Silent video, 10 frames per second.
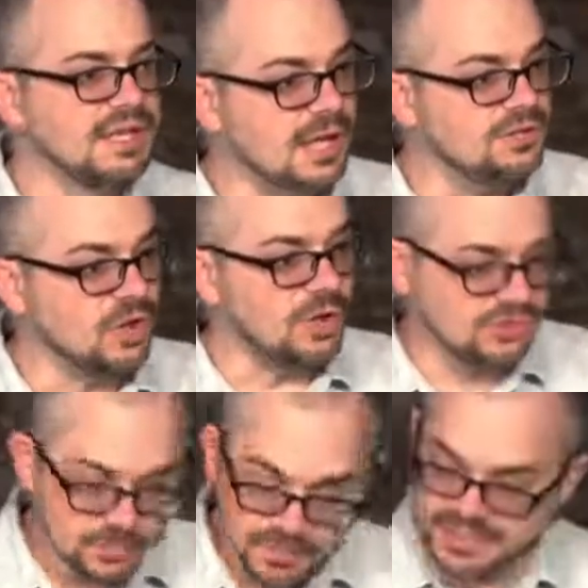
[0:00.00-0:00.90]
Now, he's
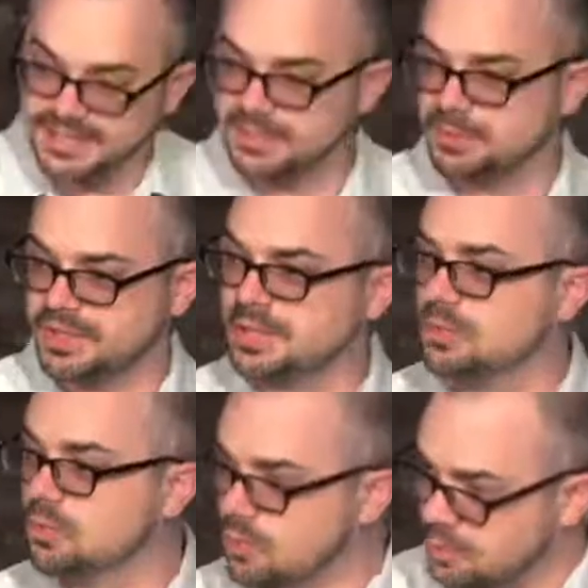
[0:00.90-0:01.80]
also bringing
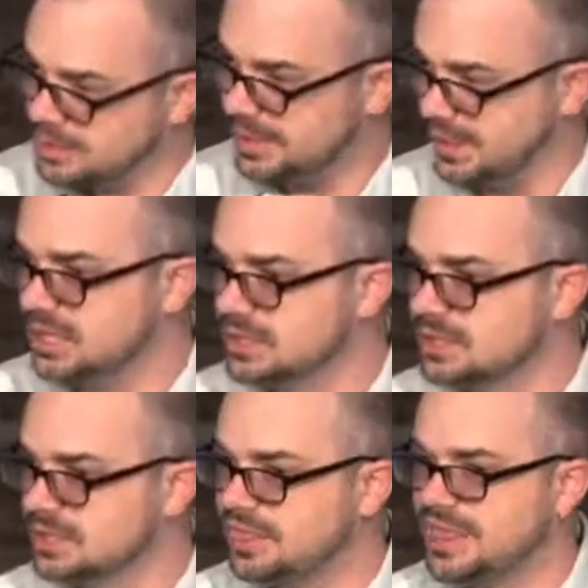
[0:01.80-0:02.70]
a warning
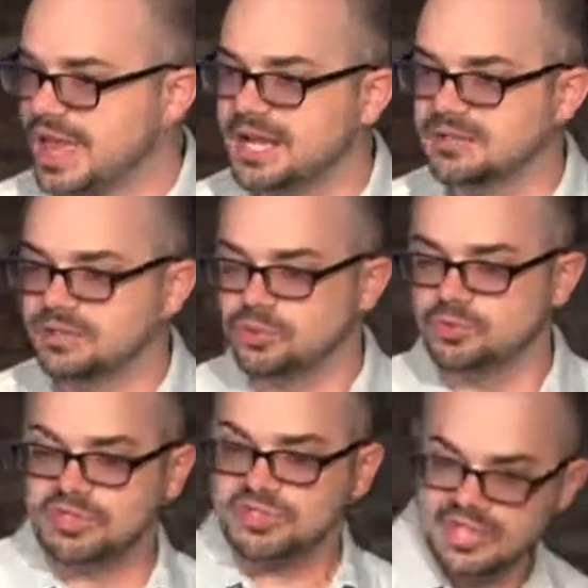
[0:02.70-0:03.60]
that you
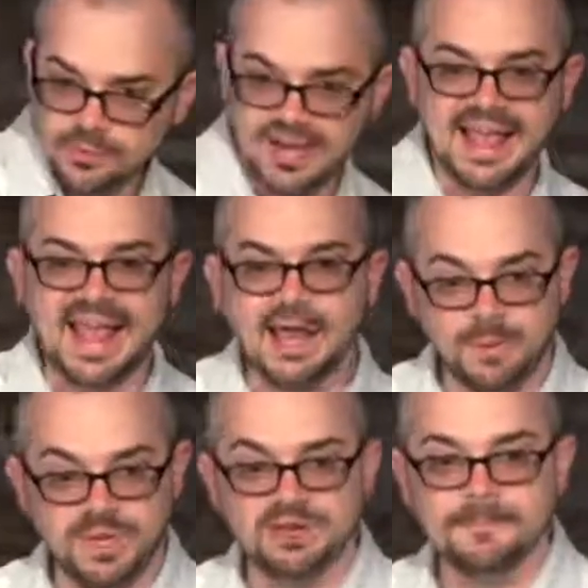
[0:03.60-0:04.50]
see what
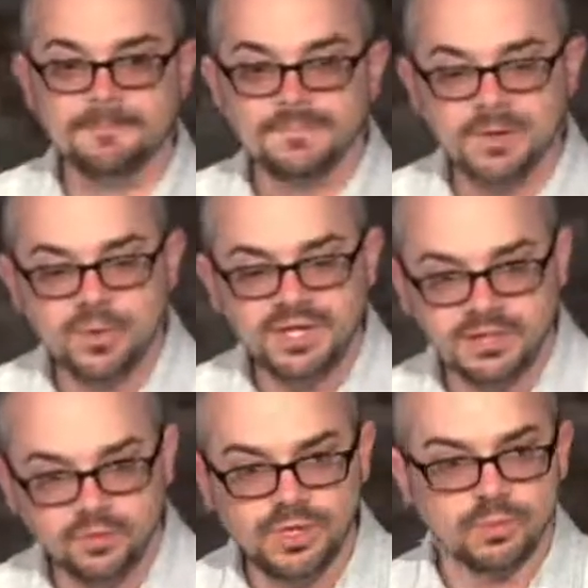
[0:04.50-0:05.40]
happened
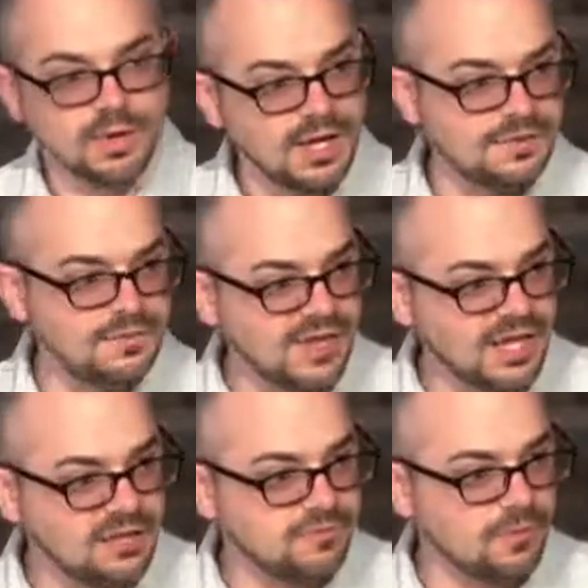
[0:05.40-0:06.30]
when we were
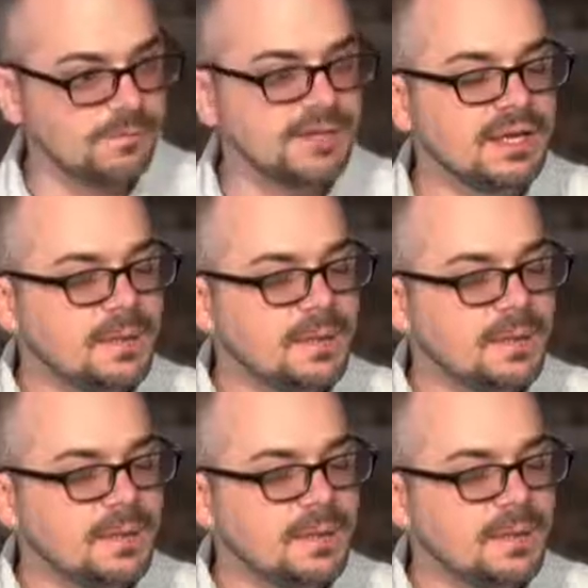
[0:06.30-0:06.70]
unfaithful,